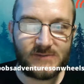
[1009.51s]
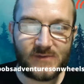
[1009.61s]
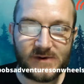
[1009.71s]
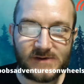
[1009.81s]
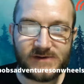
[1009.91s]
Good
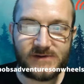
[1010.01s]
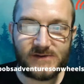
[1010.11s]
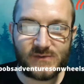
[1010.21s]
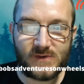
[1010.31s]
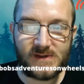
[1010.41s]
morning to
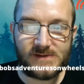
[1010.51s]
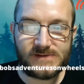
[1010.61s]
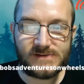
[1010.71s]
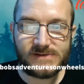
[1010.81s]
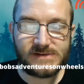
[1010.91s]
you as
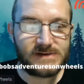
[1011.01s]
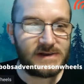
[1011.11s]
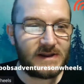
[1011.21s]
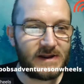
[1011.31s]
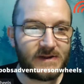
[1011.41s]
well.
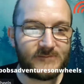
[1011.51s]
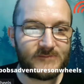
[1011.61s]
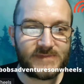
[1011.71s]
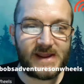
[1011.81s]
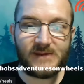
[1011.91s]

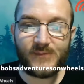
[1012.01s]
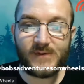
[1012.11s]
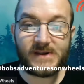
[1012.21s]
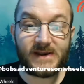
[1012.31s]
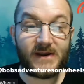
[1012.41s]
I
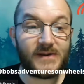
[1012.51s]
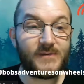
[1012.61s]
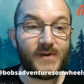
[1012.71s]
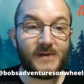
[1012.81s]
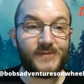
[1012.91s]
appreciate all
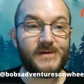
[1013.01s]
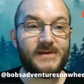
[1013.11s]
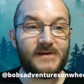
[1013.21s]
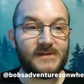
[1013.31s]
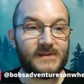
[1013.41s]
you popping
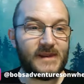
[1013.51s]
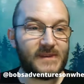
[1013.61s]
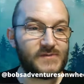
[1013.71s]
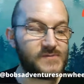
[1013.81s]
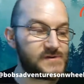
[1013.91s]
in here on the
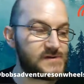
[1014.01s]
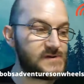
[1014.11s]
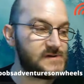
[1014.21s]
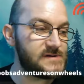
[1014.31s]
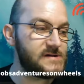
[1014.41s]
announcement
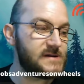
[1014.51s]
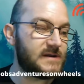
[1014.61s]
show.